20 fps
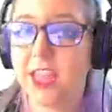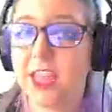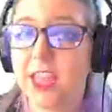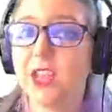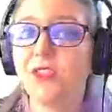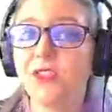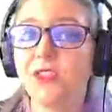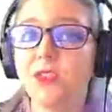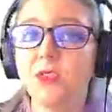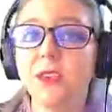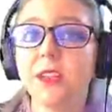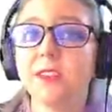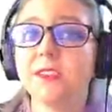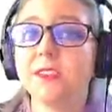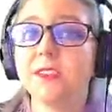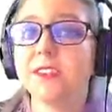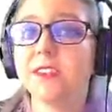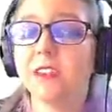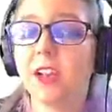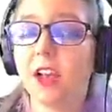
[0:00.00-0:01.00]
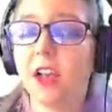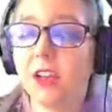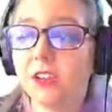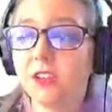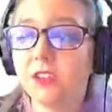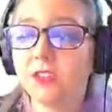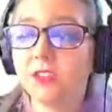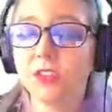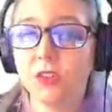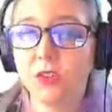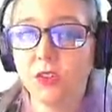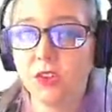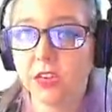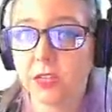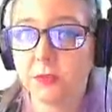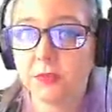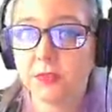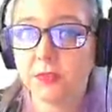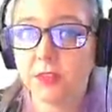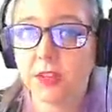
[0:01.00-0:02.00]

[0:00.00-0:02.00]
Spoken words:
If you get solid sodium,